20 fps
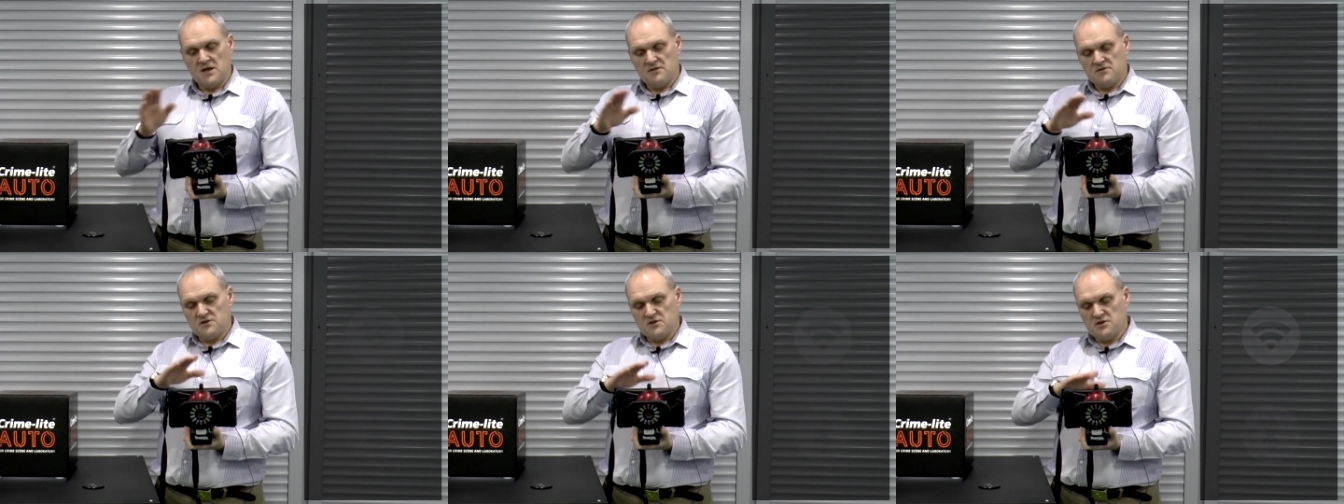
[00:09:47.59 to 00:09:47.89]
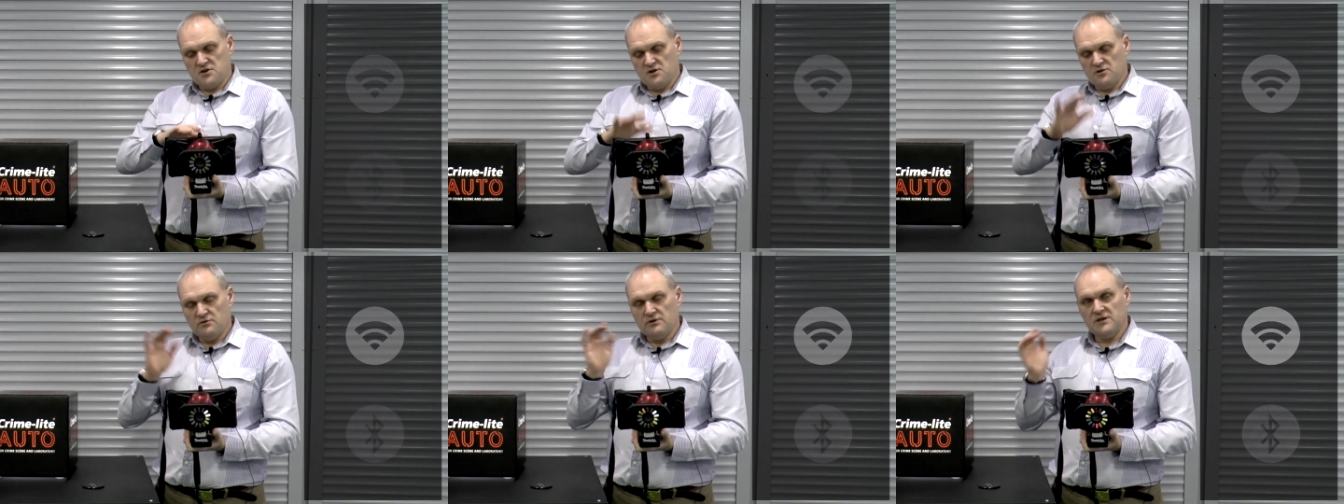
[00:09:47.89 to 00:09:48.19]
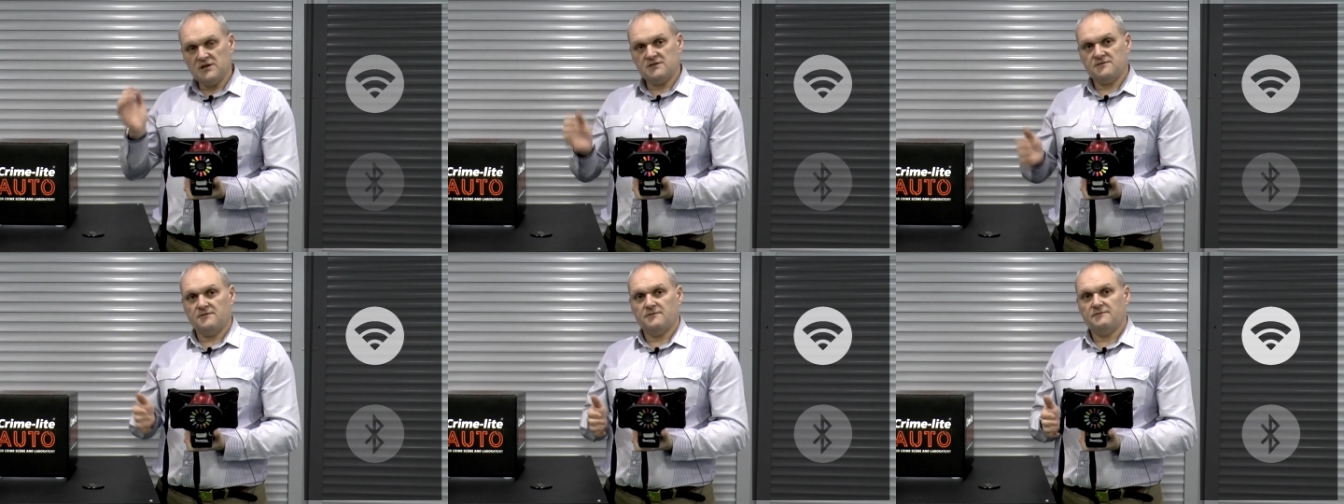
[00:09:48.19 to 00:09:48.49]
The
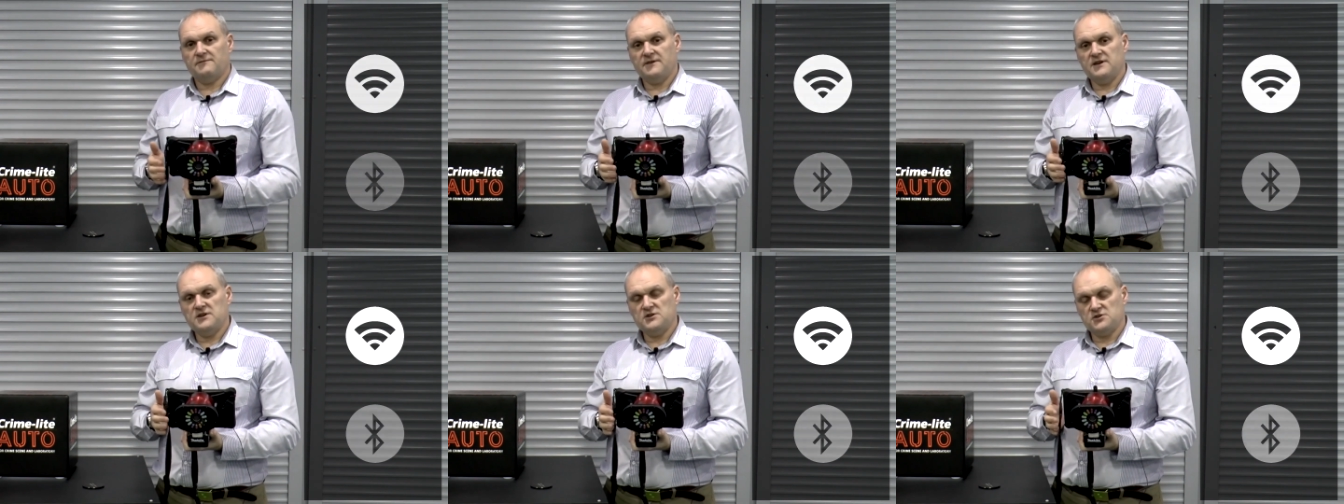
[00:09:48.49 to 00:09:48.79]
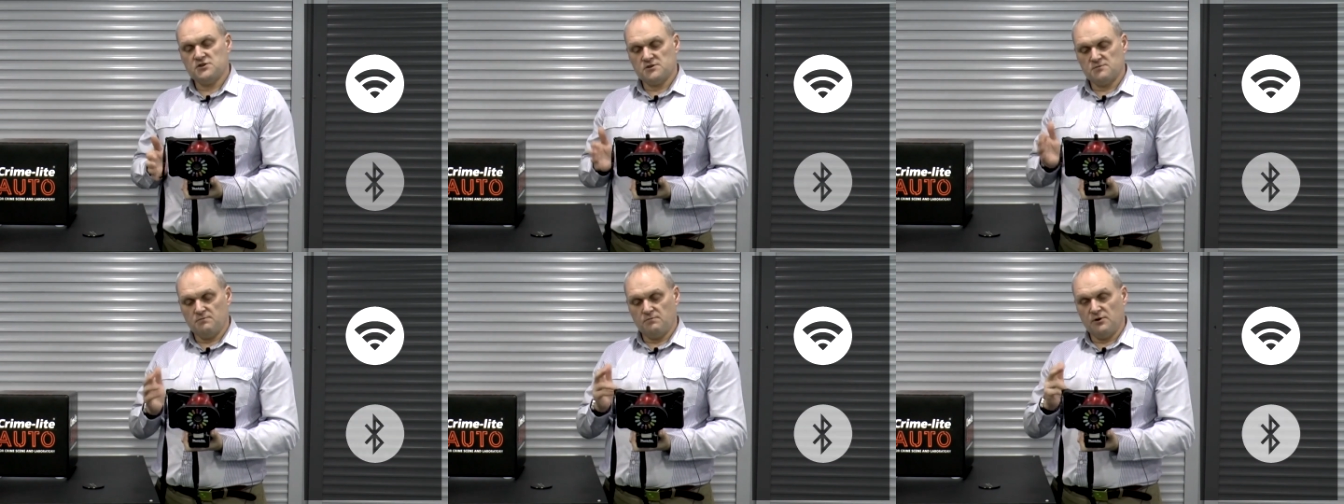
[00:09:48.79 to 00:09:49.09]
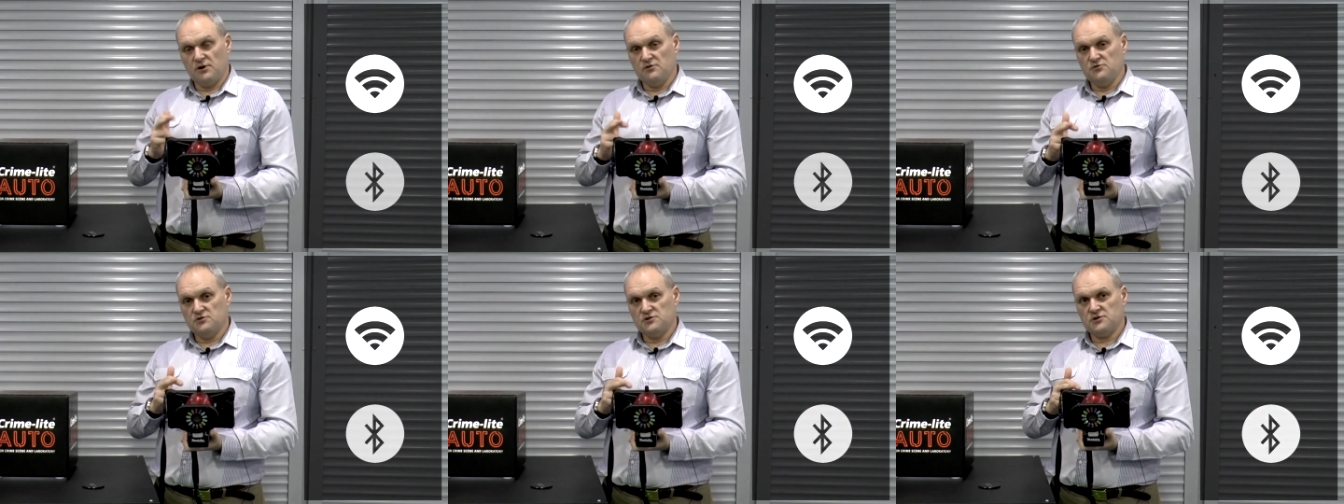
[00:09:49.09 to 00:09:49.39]
unit features
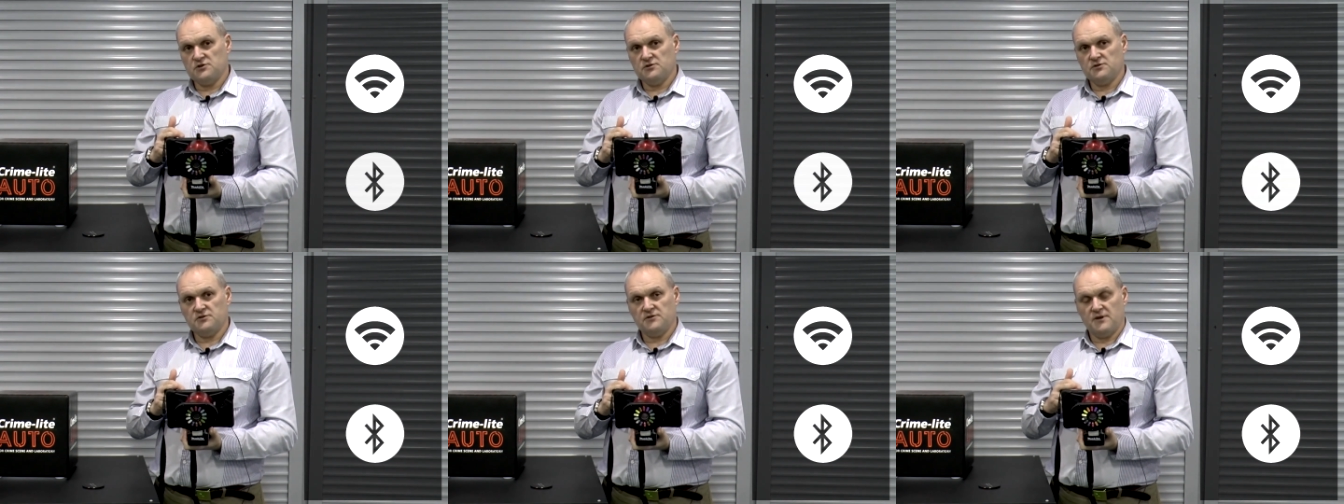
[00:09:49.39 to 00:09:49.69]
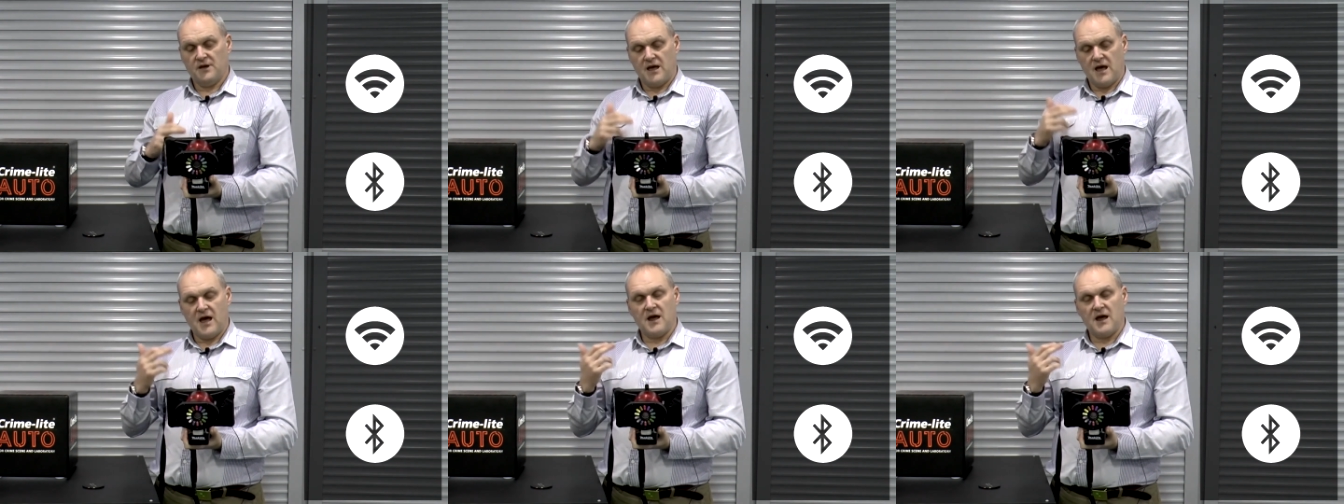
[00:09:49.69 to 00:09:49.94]
Bluetooth